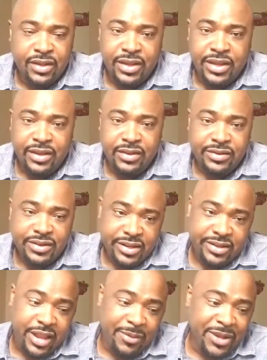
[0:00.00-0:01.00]
yeah,
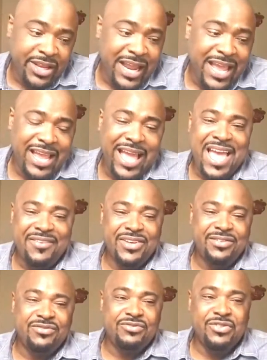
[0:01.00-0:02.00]
I mean, I, I
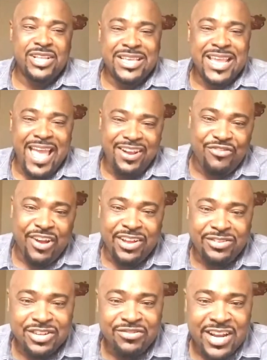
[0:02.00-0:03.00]
haven't really gotten
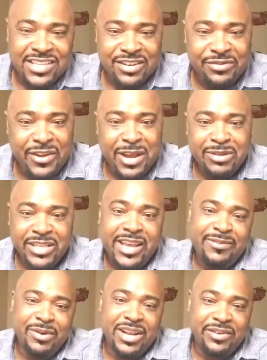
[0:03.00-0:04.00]
around to raising a family
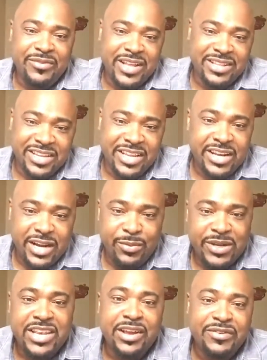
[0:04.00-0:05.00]
yet, but if I did, I
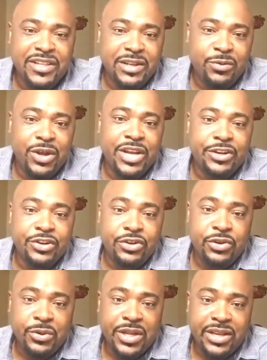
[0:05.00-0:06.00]
would definitely want to
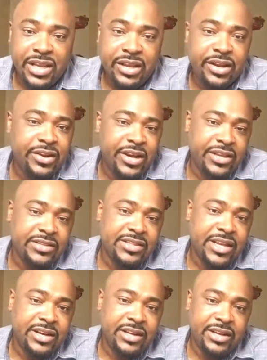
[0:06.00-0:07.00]
do it here
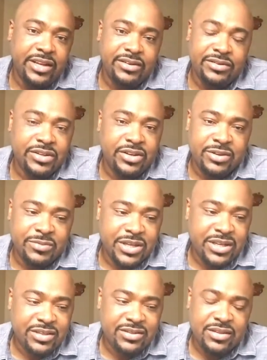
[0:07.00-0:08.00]
instead of in New York
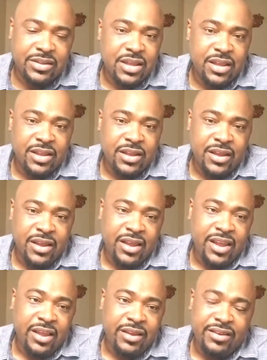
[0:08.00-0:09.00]
because
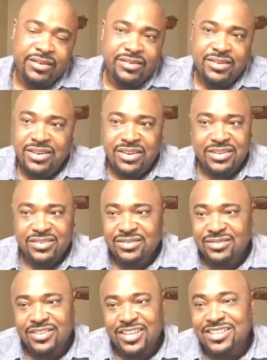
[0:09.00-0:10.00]
New York
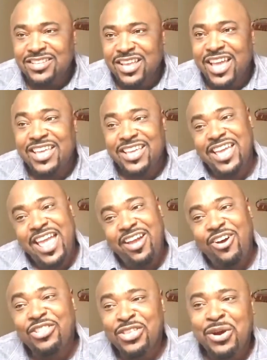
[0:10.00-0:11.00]
is, uh, it,
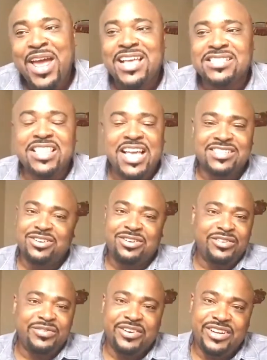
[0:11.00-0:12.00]
although it has a lot to
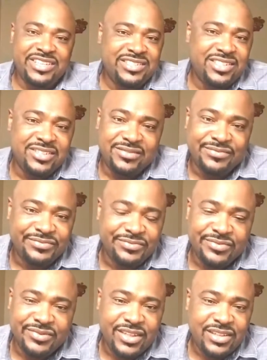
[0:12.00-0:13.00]
offer, it's,
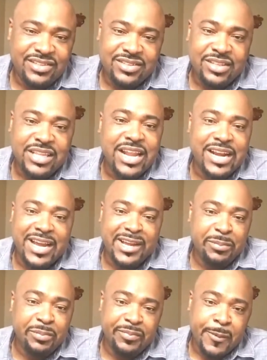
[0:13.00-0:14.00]
it's a lot of
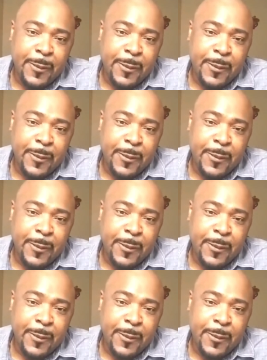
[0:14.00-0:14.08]
hype.